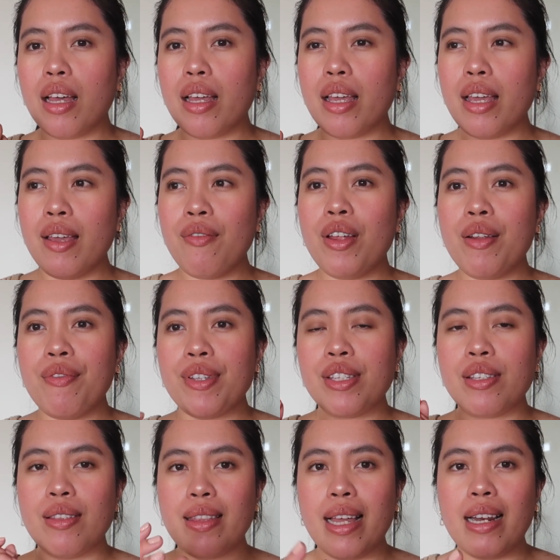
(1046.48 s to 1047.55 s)
even if it's
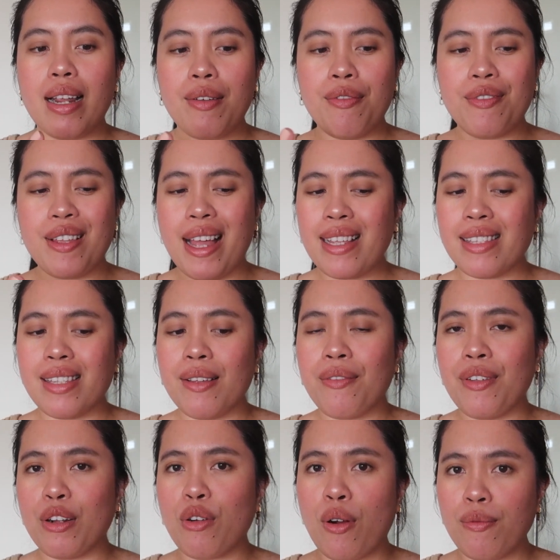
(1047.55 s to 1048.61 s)
thin, I still feel
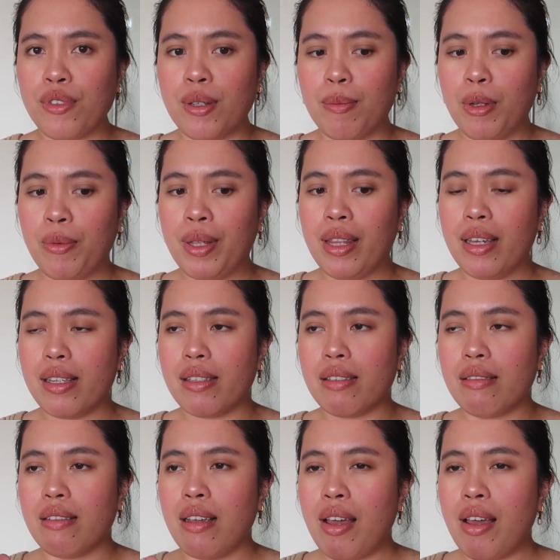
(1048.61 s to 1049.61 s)
comfortable with this,